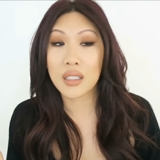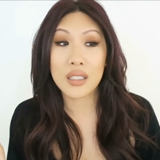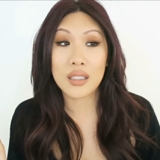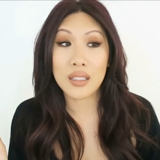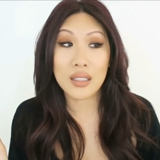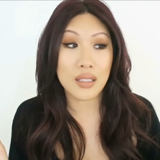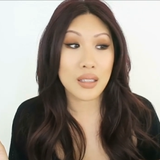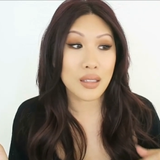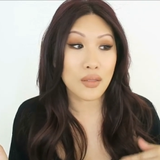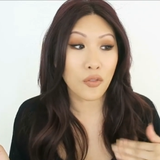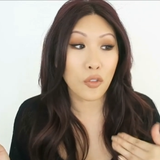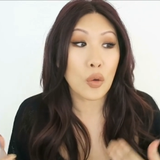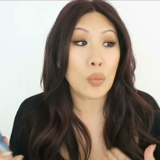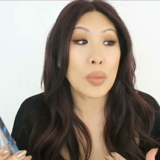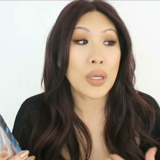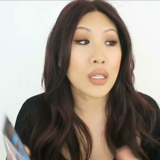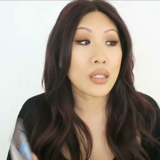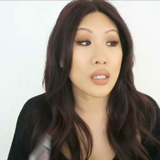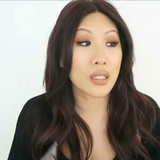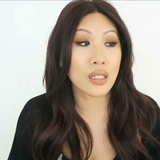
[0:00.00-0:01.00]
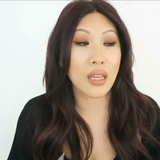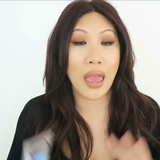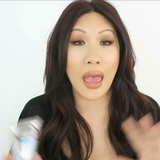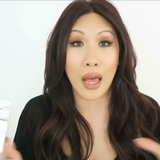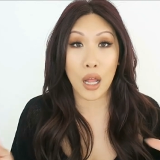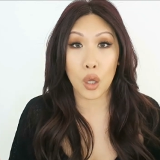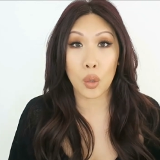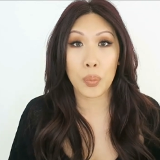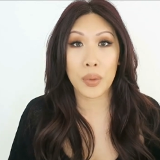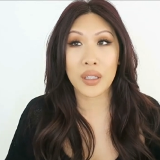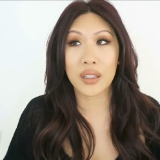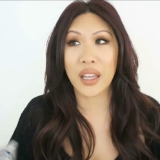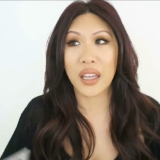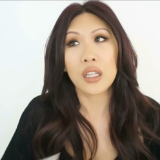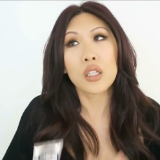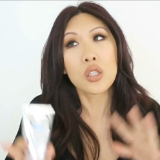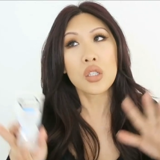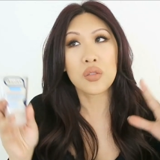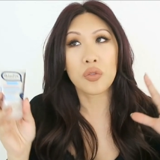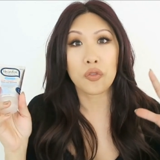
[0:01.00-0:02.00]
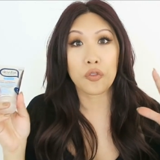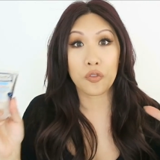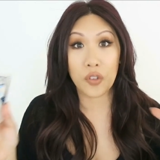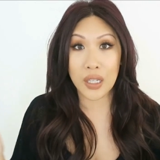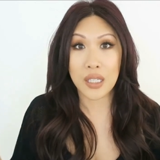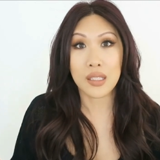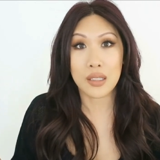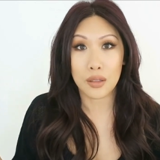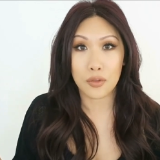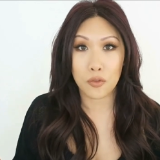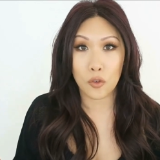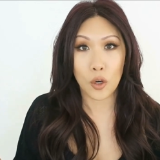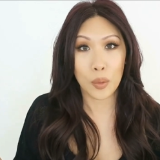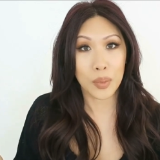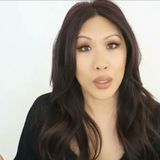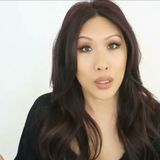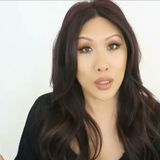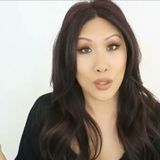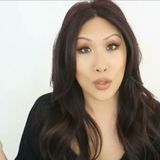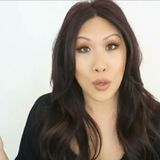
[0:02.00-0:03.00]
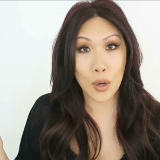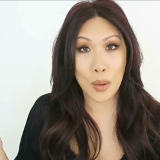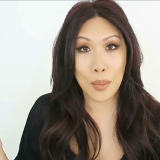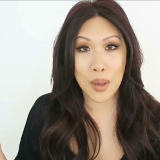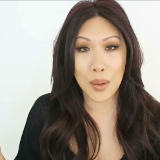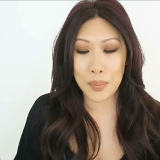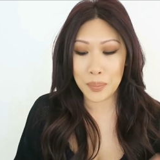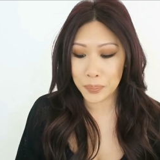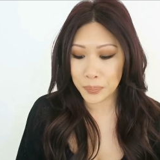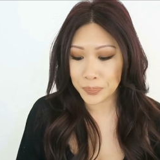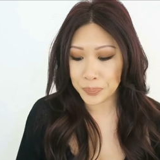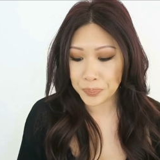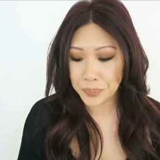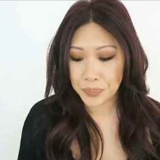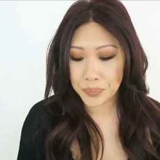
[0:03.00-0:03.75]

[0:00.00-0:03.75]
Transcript: It, for me, it didn't help. It like just fixed it for me. Do you know what I mean?